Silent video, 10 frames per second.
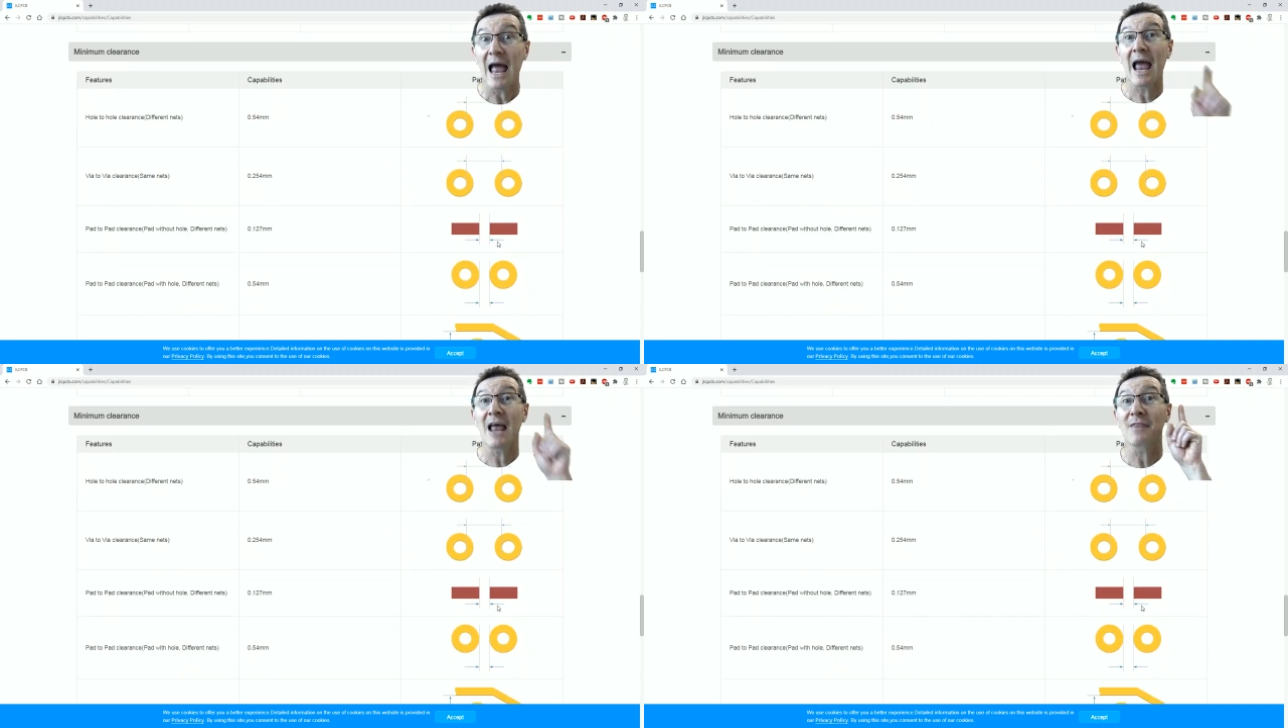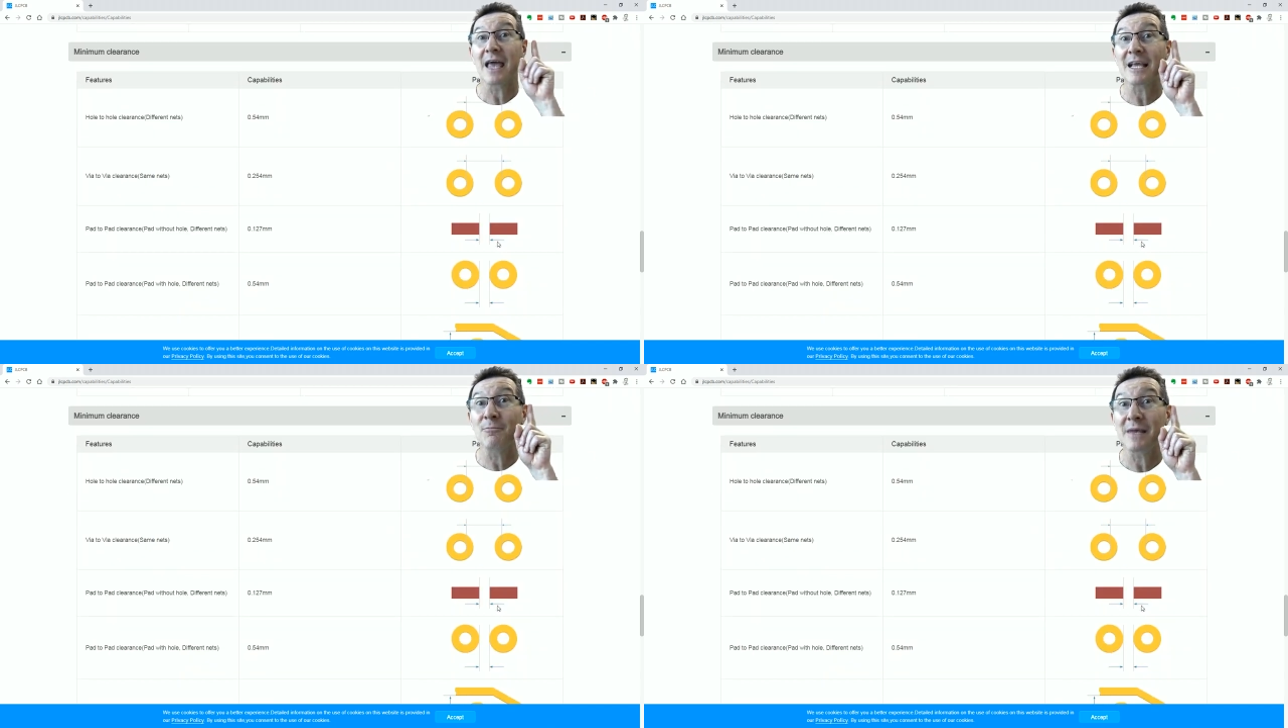and
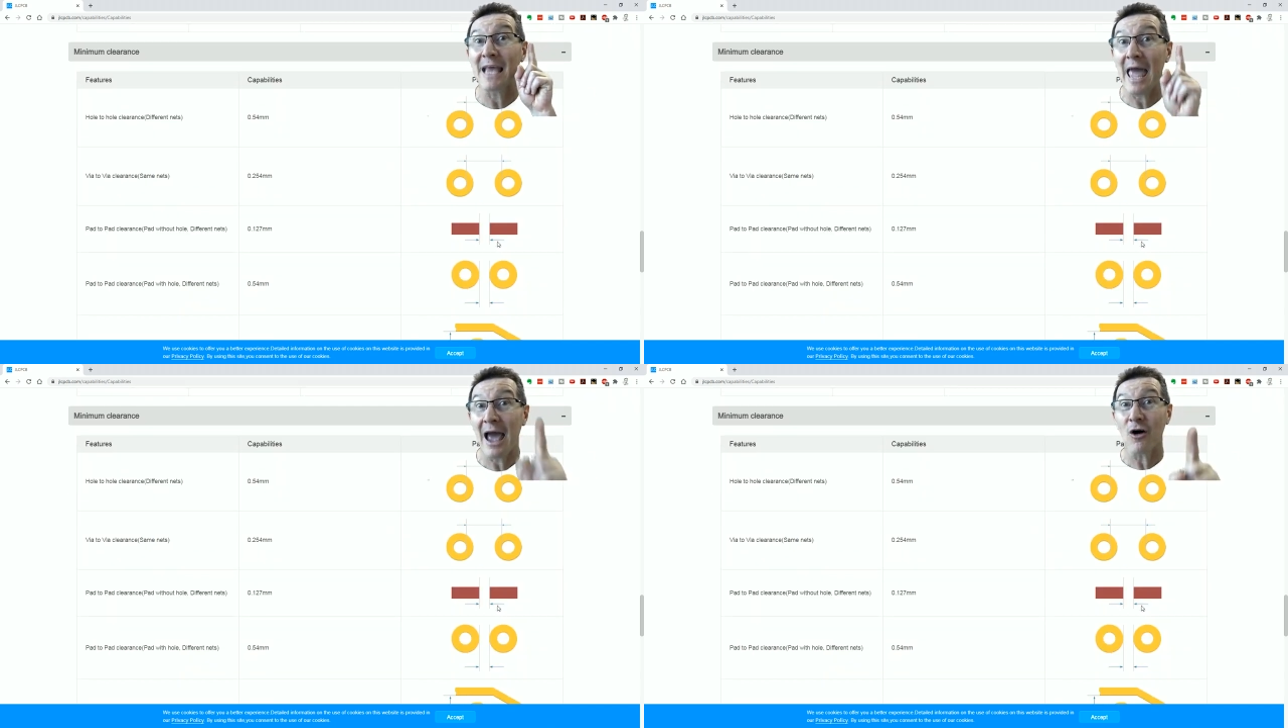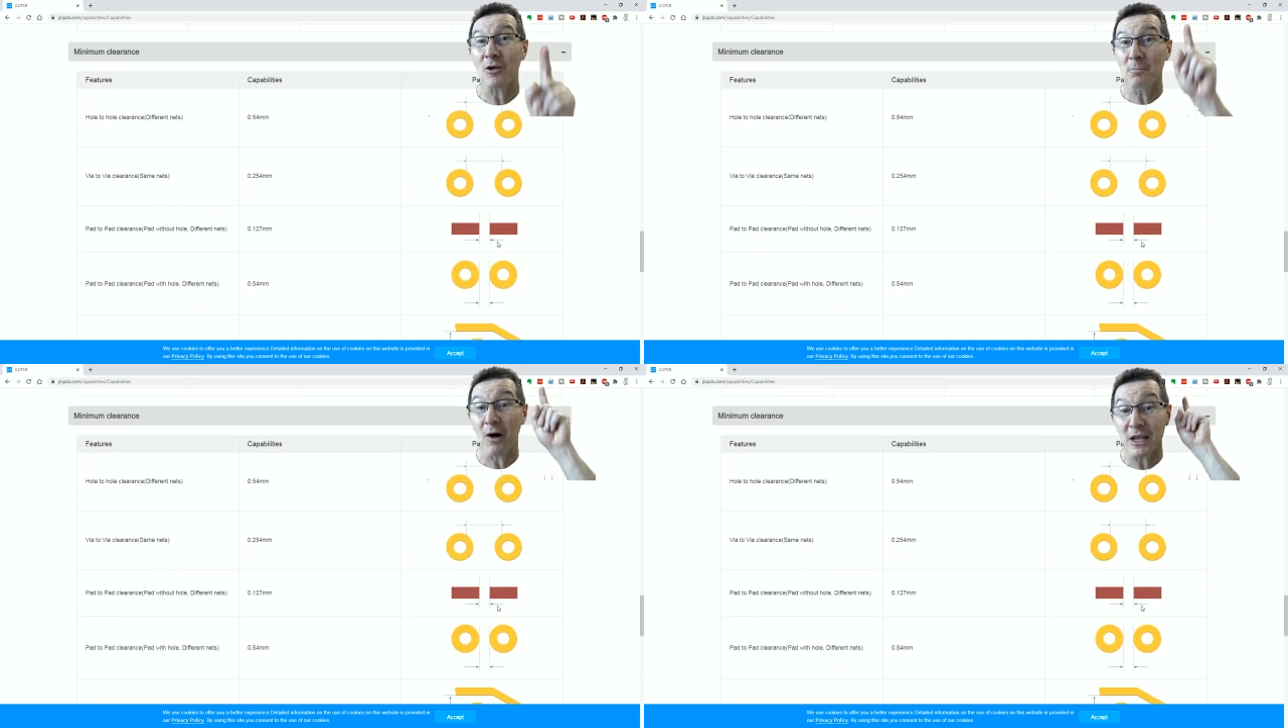they can be
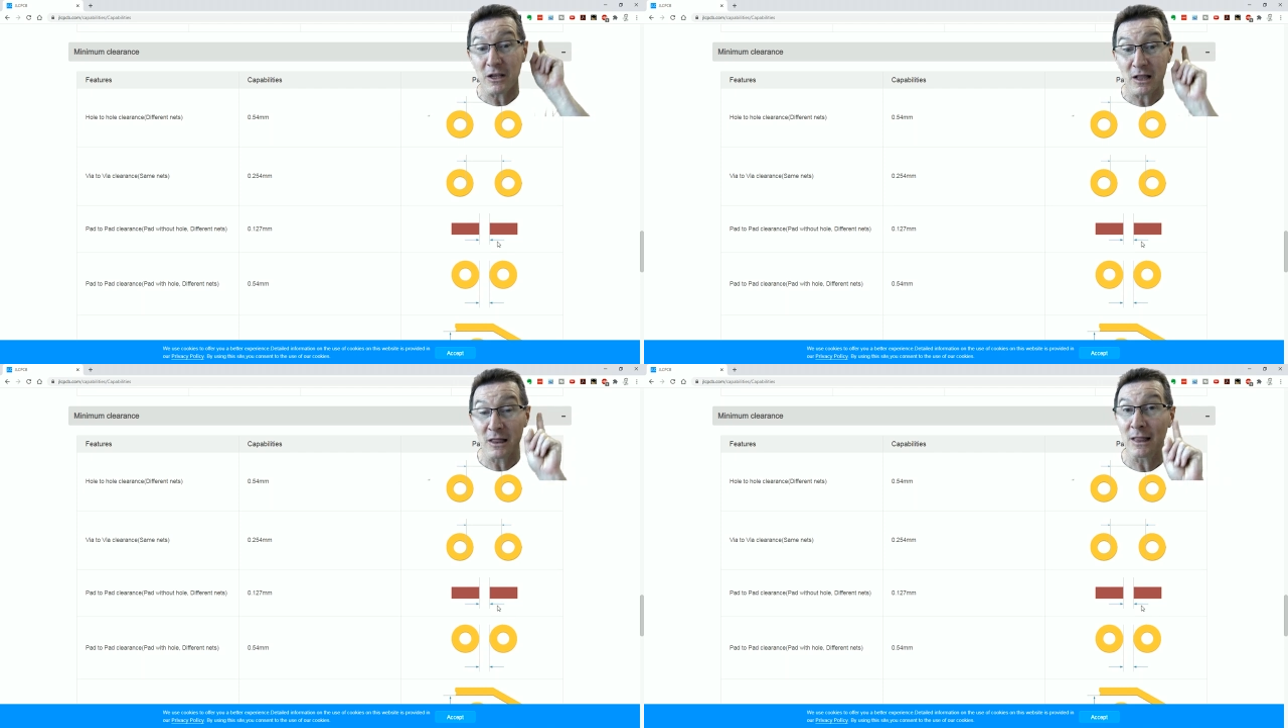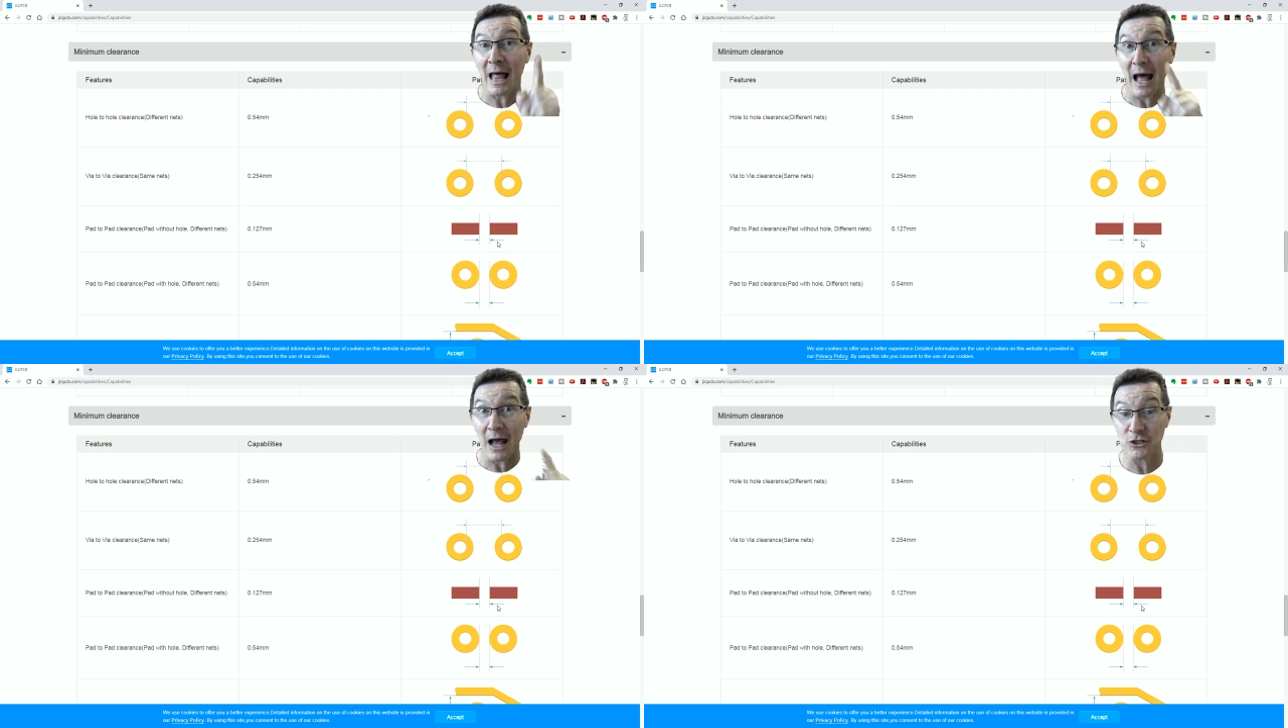out by
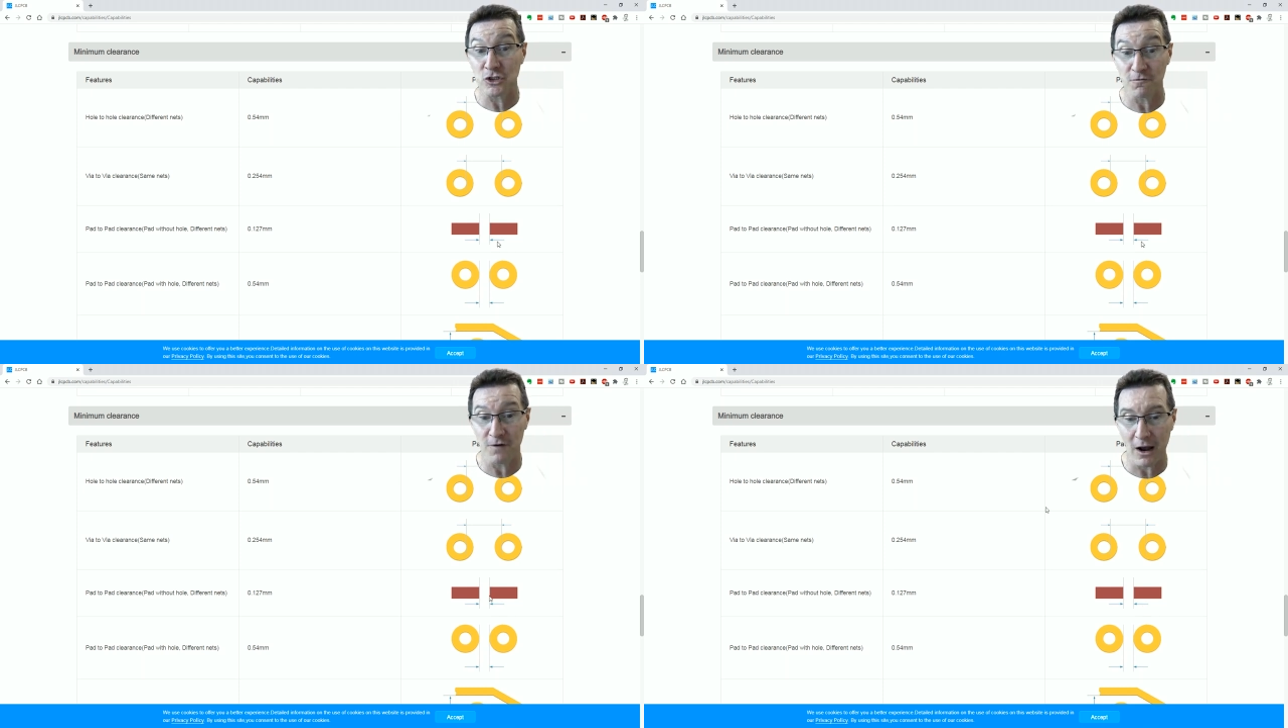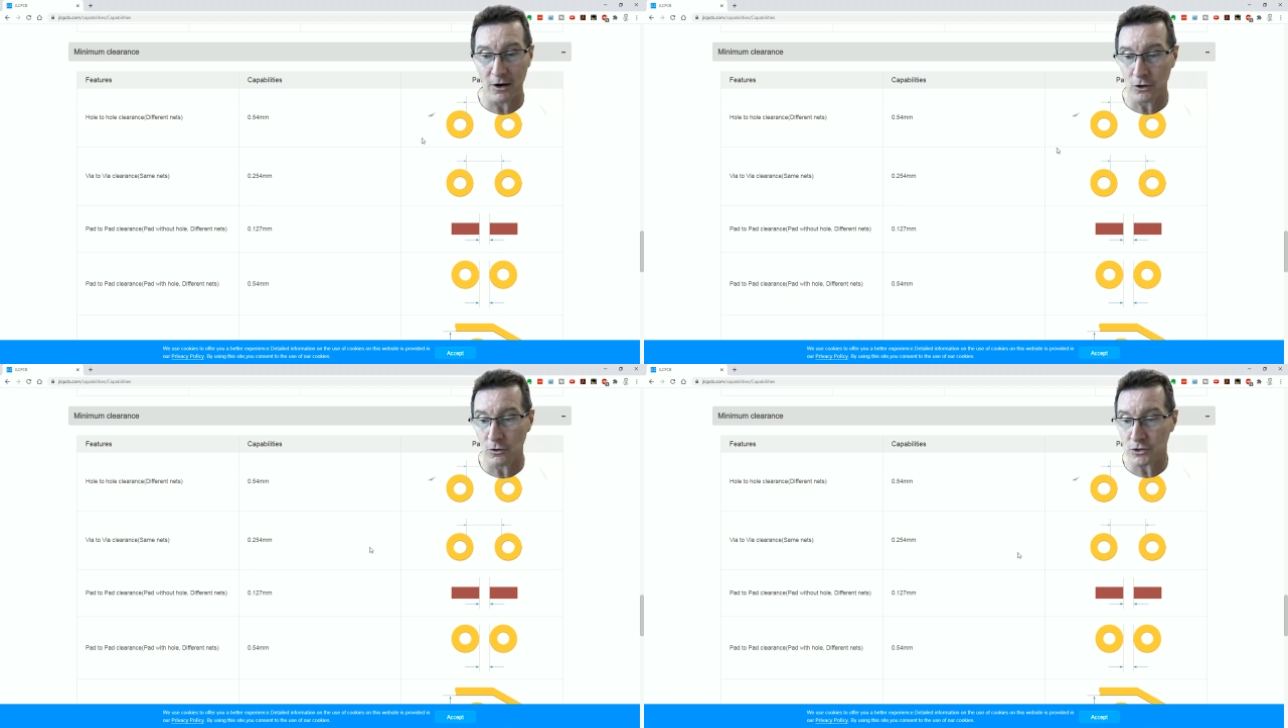large
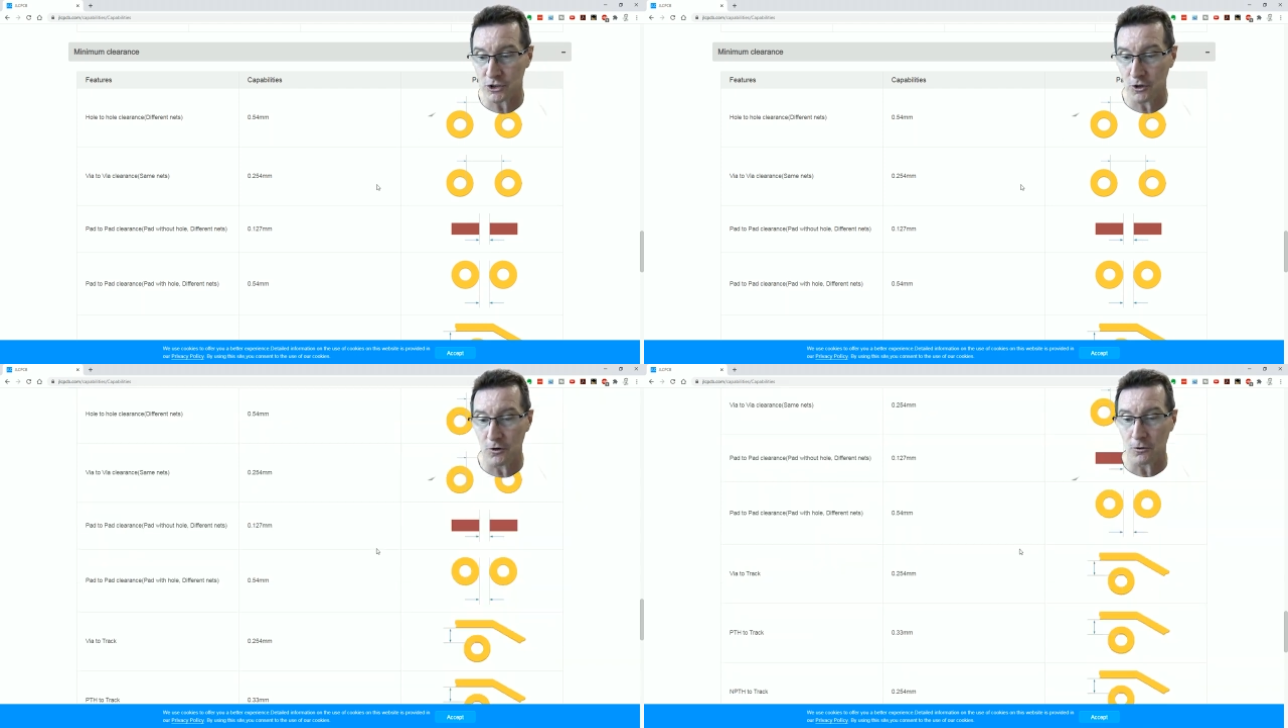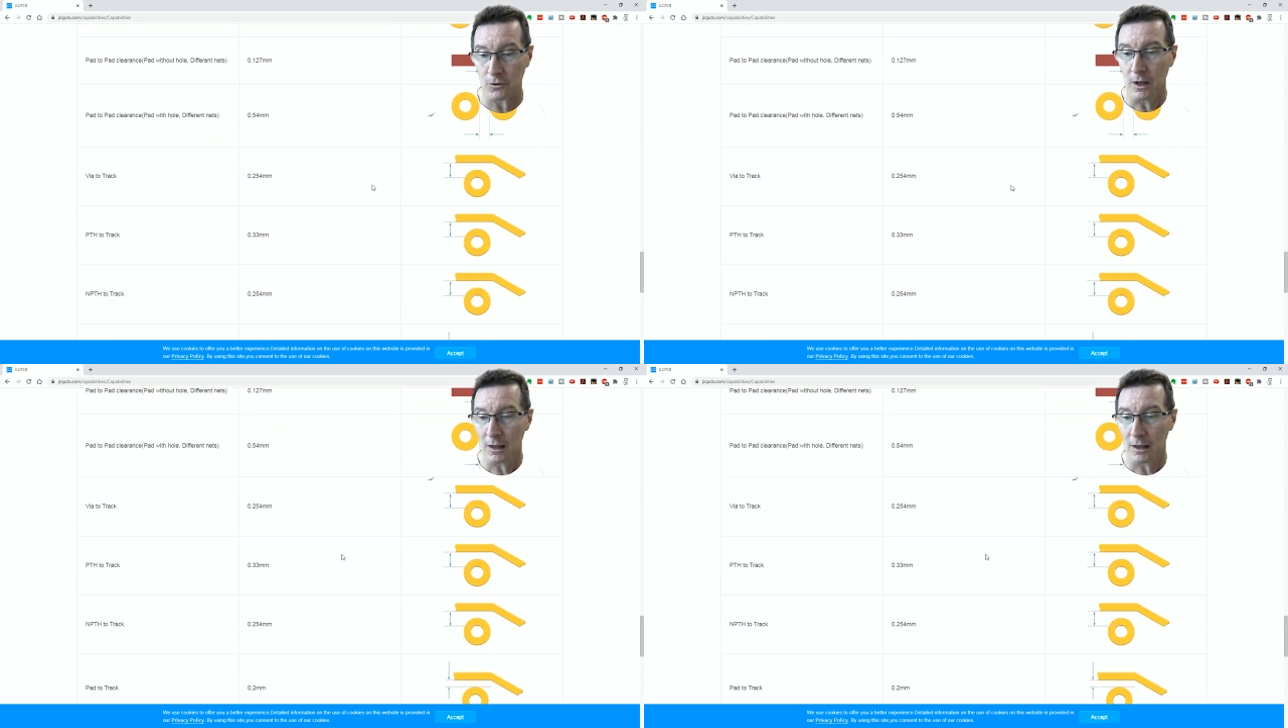values too.